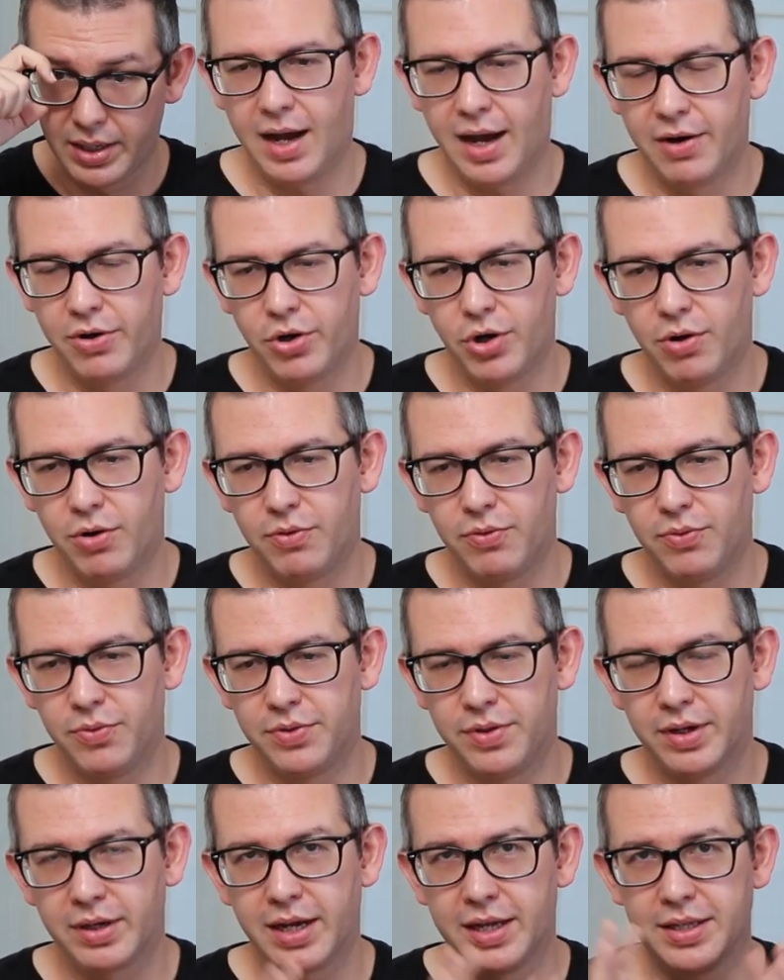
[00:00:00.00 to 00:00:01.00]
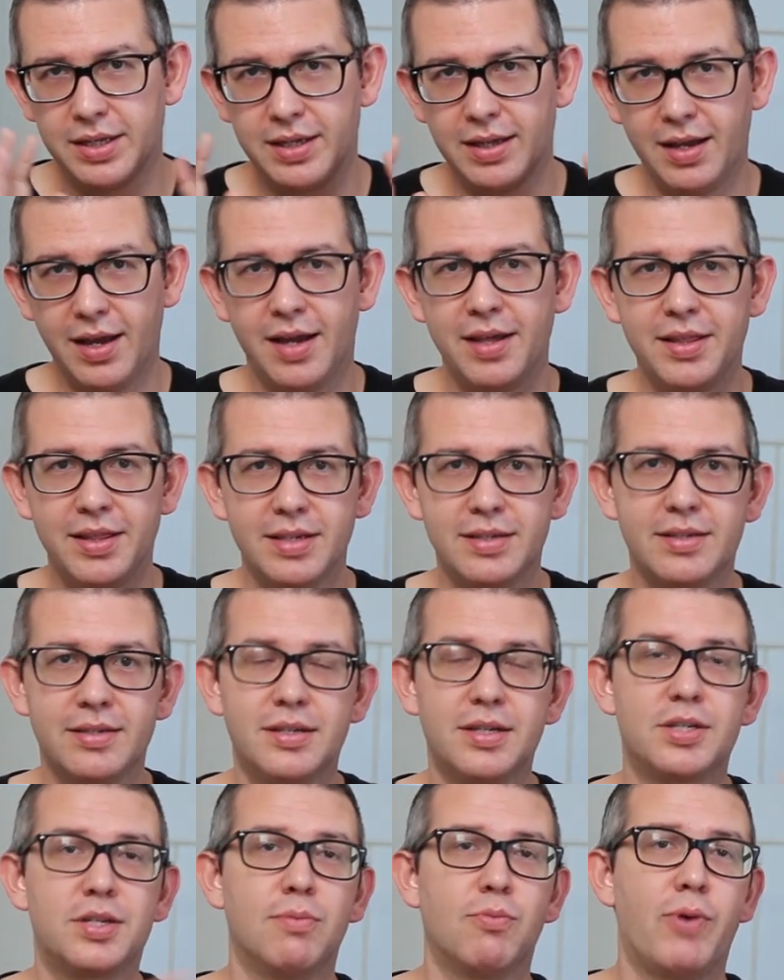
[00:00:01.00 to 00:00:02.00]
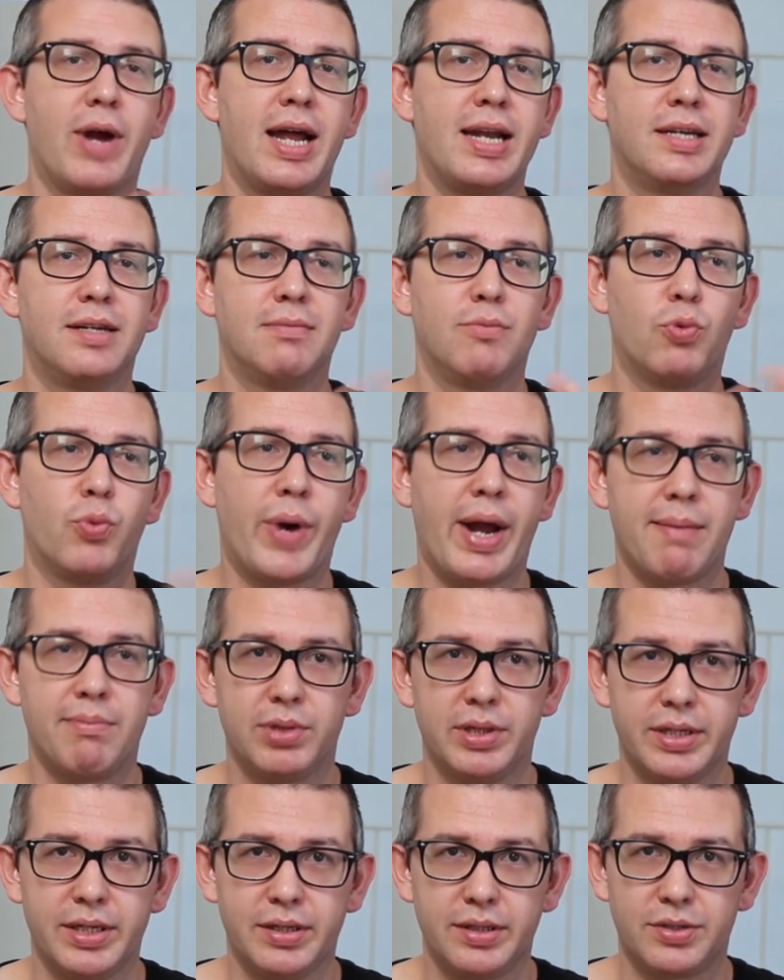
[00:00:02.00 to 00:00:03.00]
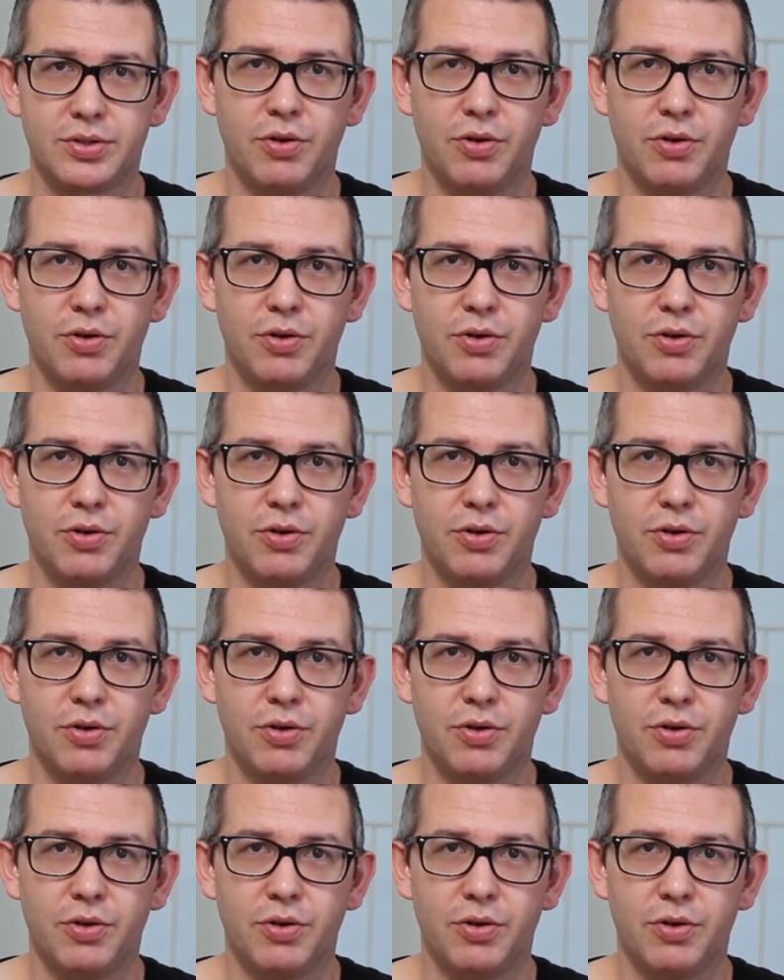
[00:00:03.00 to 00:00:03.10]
I don't know, okay, this is just some random rambling.